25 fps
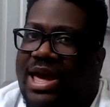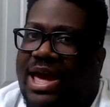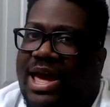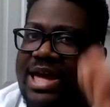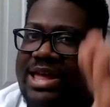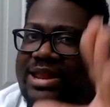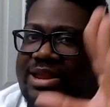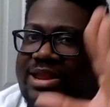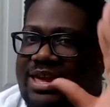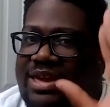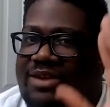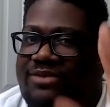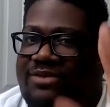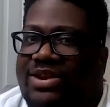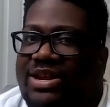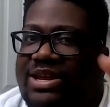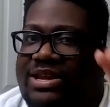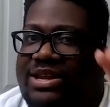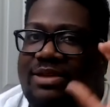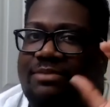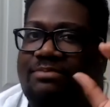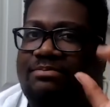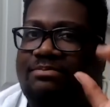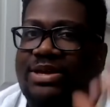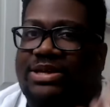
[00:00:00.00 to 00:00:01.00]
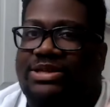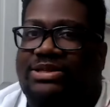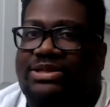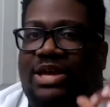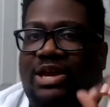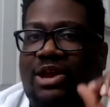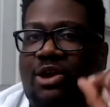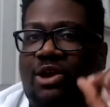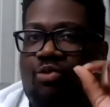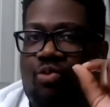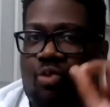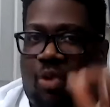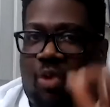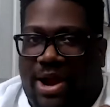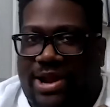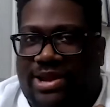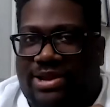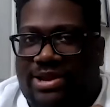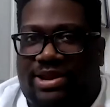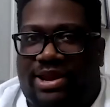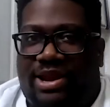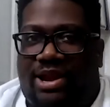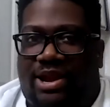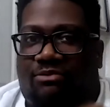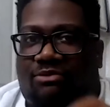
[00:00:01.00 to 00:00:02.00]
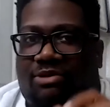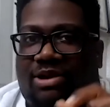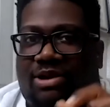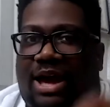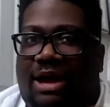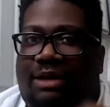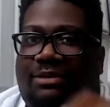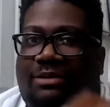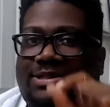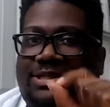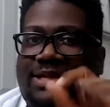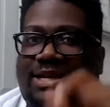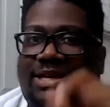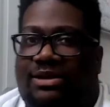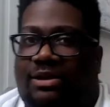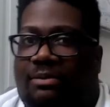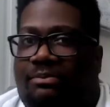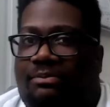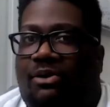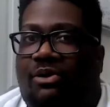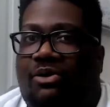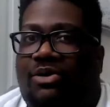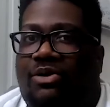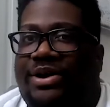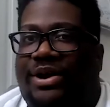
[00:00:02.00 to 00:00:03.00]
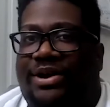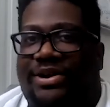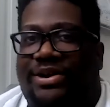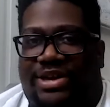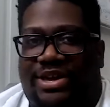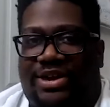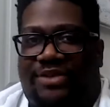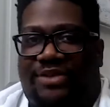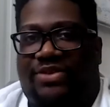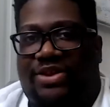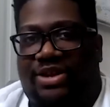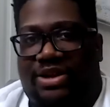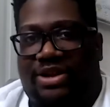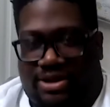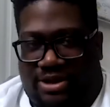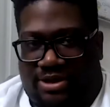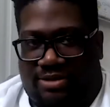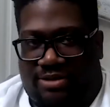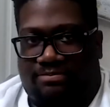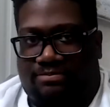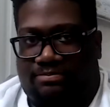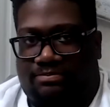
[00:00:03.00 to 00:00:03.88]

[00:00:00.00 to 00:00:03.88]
And even in the midst, right there, when I was at the point of giving up,